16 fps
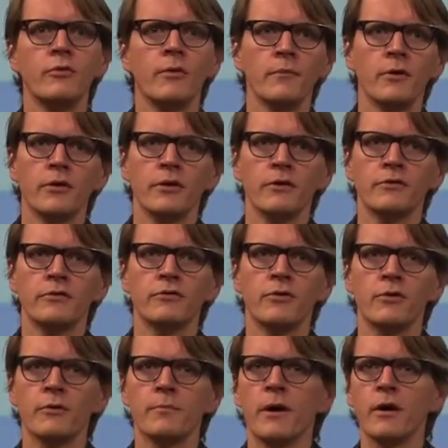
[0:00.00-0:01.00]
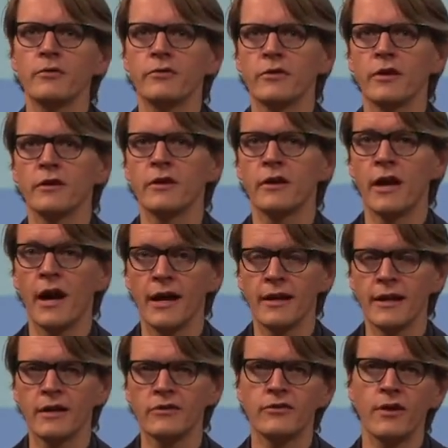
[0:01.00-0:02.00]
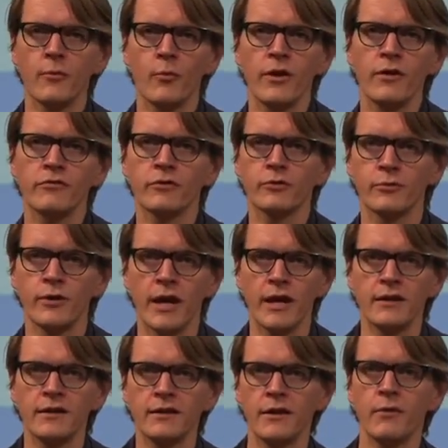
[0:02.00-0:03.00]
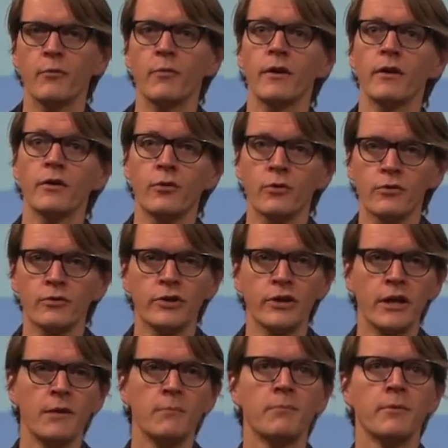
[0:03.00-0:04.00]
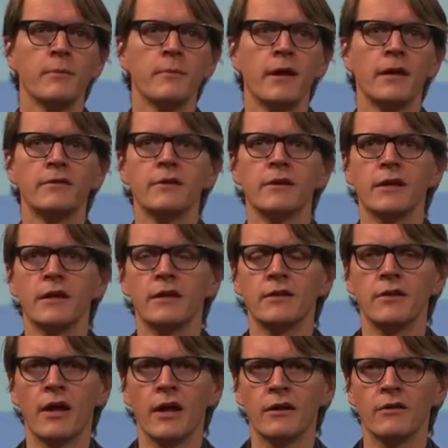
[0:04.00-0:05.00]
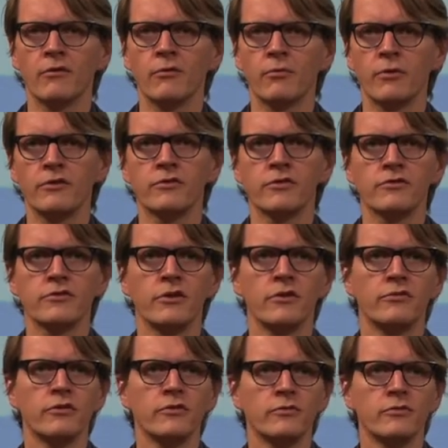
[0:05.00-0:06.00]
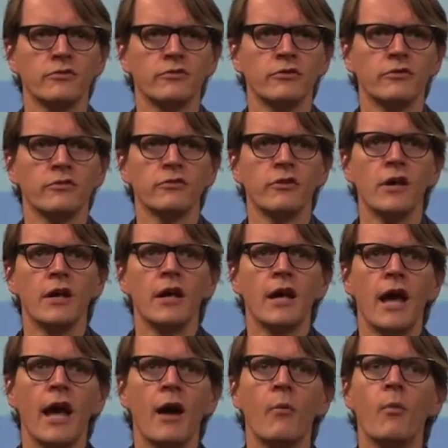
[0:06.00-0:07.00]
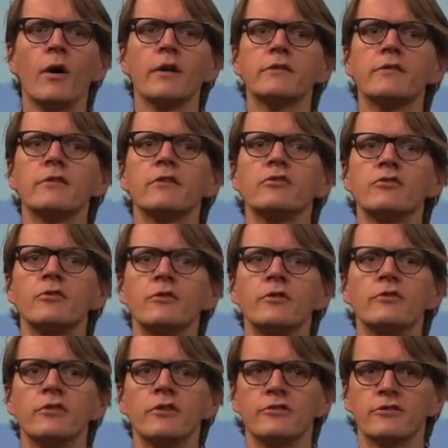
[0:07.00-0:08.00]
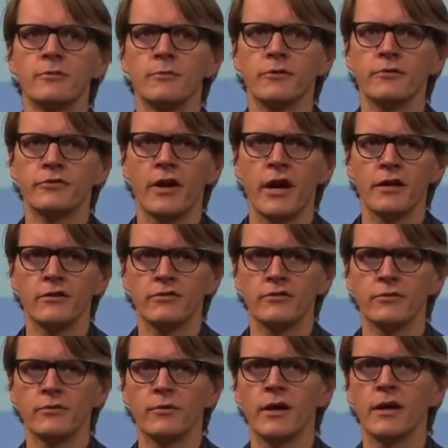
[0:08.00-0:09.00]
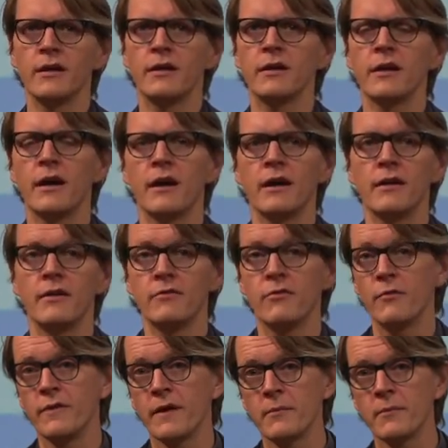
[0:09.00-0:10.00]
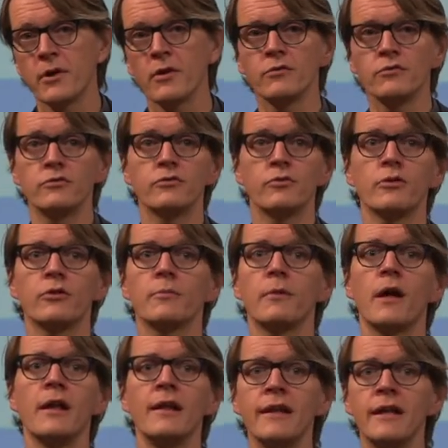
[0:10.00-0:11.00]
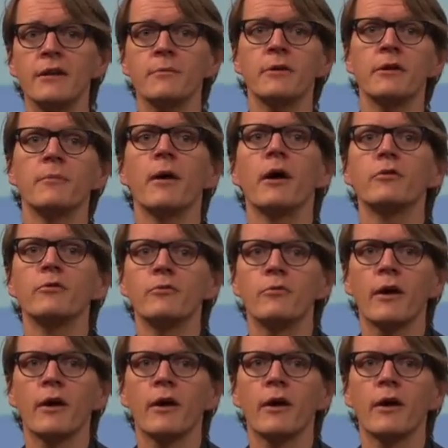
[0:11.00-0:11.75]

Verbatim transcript: do? I'm going to talk about the guidelines that we have created and we're currently implementing in, in research institutions, and what should the system of science do? And, and then we're going to talk about a little bit about the